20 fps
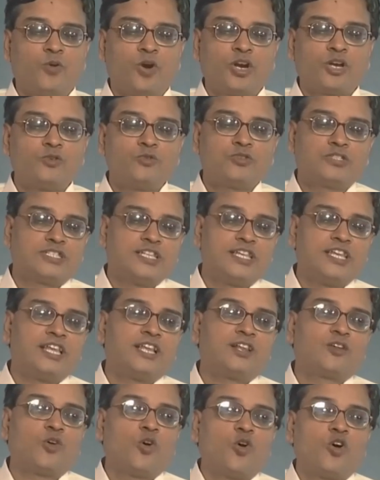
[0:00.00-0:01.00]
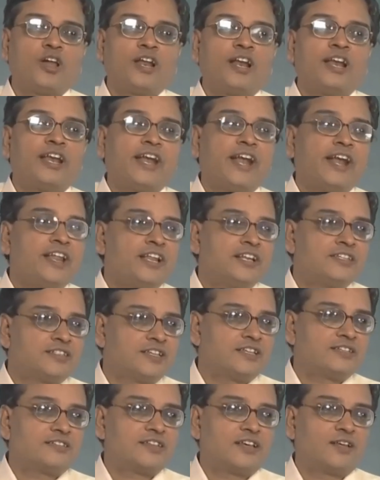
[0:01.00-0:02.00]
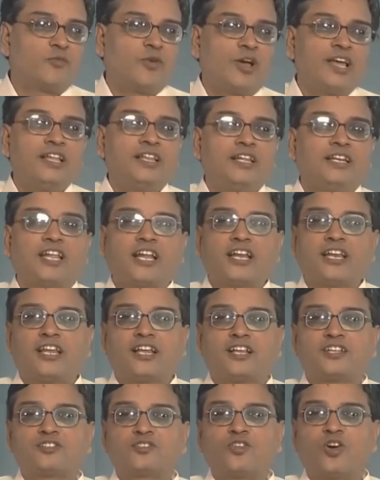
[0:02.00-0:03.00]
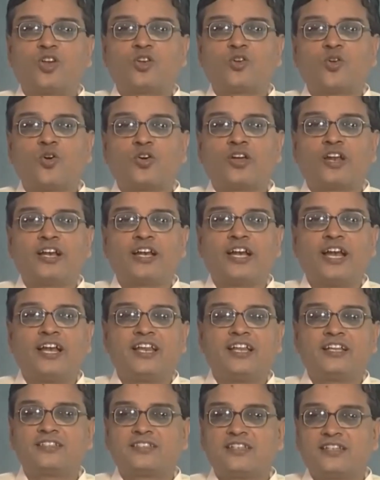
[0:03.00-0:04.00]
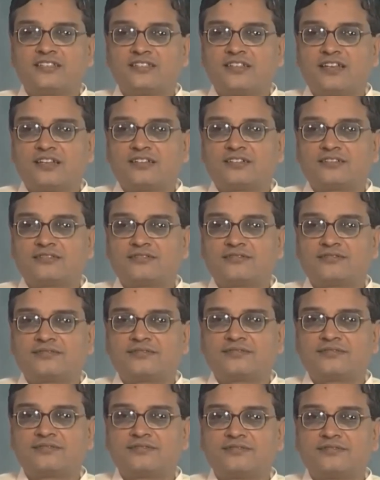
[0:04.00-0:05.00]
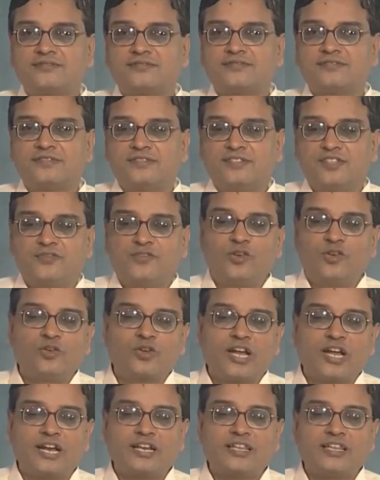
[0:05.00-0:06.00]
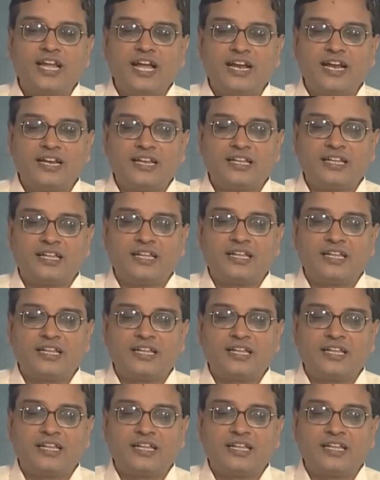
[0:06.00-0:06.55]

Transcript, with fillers: what you see in coherent gradient sensor, why the technique is called coherent gradient sensor. If you look at that,